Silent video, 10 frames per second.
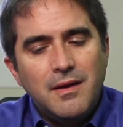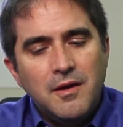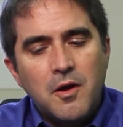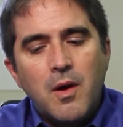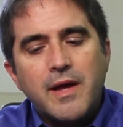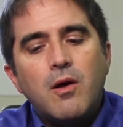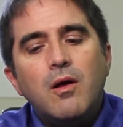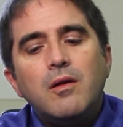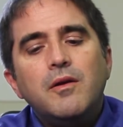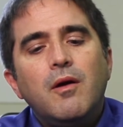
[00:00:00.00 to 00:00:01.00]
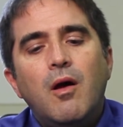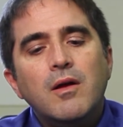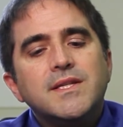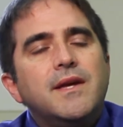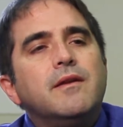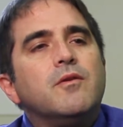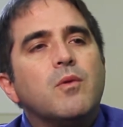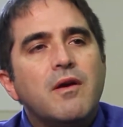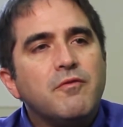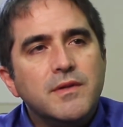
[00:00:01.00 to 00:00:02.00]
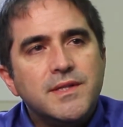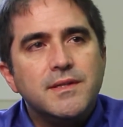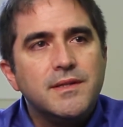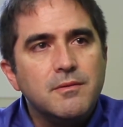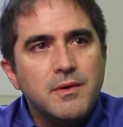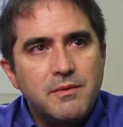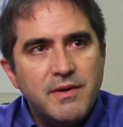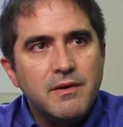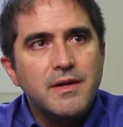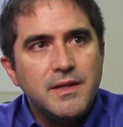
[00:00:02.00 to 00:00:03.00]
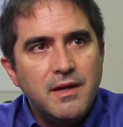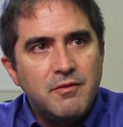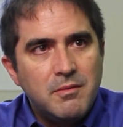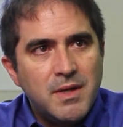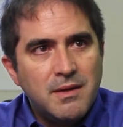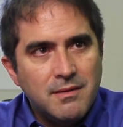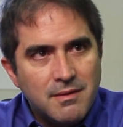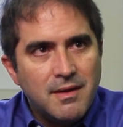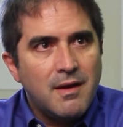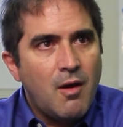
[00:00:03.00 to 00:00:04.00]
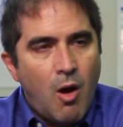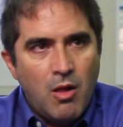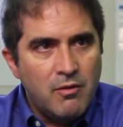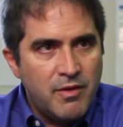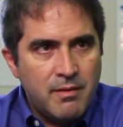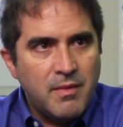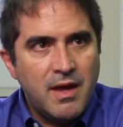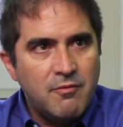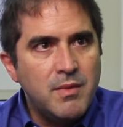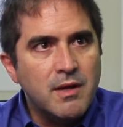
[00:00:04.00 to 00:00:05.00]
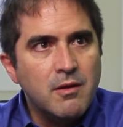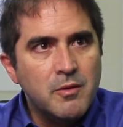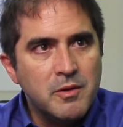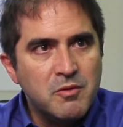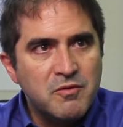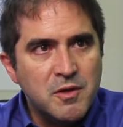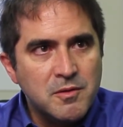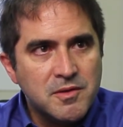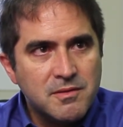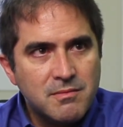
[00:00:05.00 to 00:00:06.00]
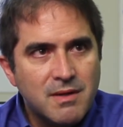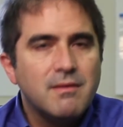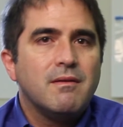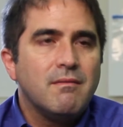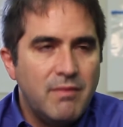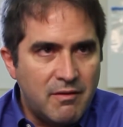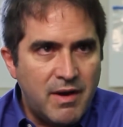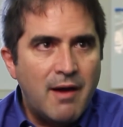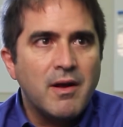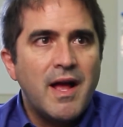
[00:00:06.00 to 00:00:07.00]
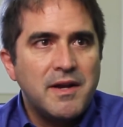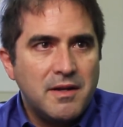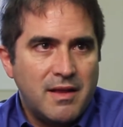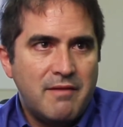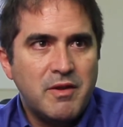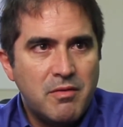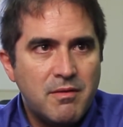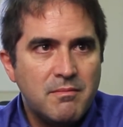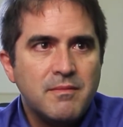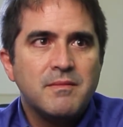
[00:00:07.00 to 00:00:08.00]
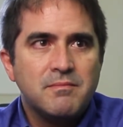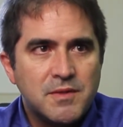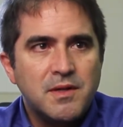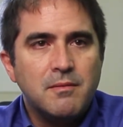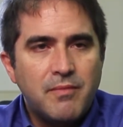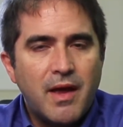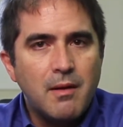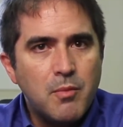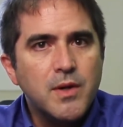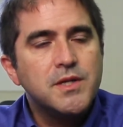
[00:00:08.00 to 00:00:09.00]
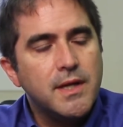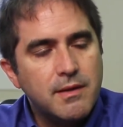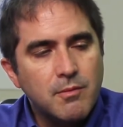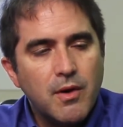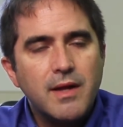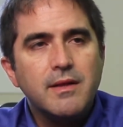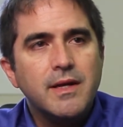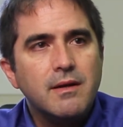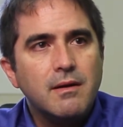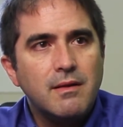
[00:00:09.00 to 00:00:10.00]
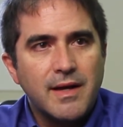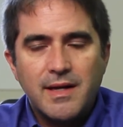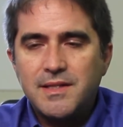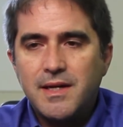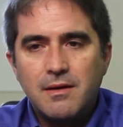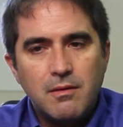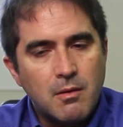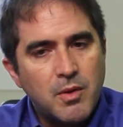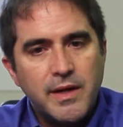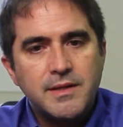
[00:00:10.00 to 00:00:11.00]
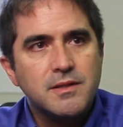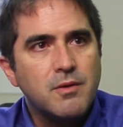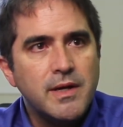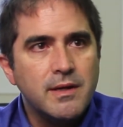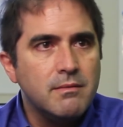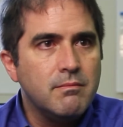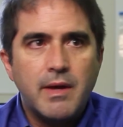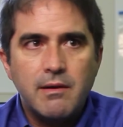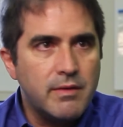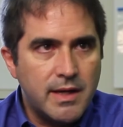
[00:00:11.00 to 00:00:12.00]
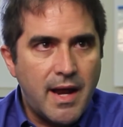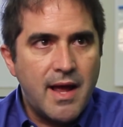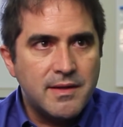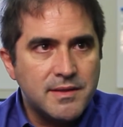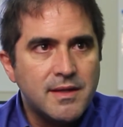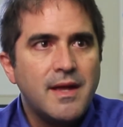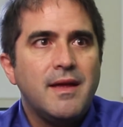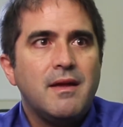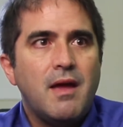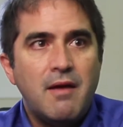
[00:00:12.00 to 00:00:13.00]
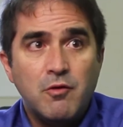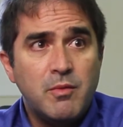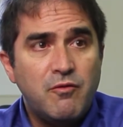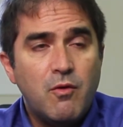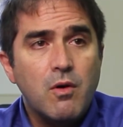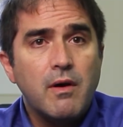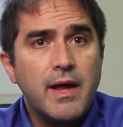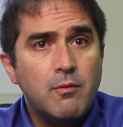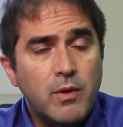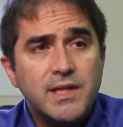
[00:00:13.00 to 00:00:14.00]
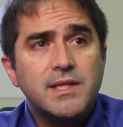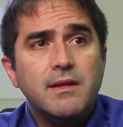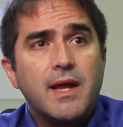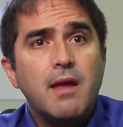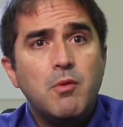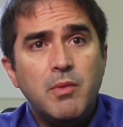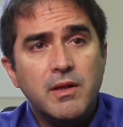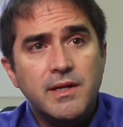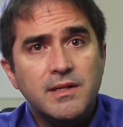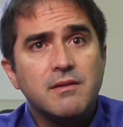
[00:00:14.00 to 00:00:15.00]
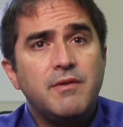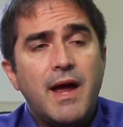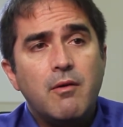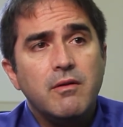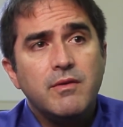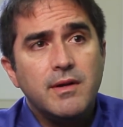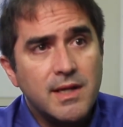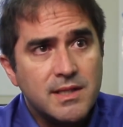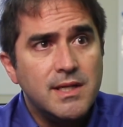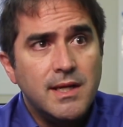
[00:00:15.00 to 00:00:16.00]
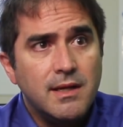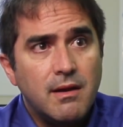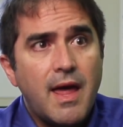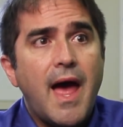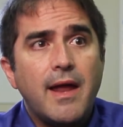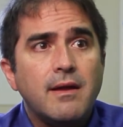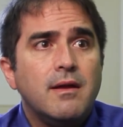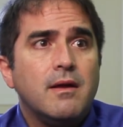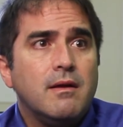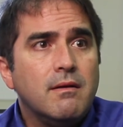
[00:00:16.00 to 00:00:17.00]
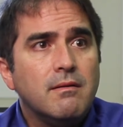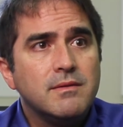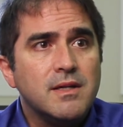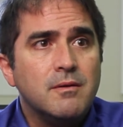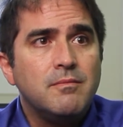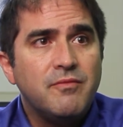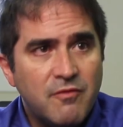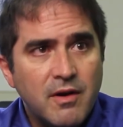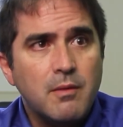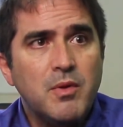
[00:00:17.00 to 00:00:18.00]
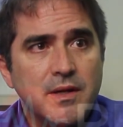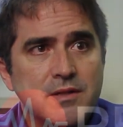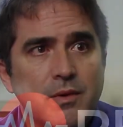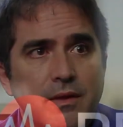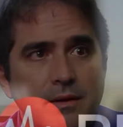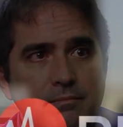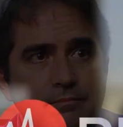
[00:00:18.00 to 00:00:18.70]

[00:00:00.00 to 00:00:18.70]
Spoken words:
I called all 10 of the references that Revere had given me. All of them gave me glowing reviews. They've now got an 11th. So I appreciate them greatly. Like I said, our plant is running better than it has ever before, and we see the capabilities of now even exceeding that. So very pleased with it.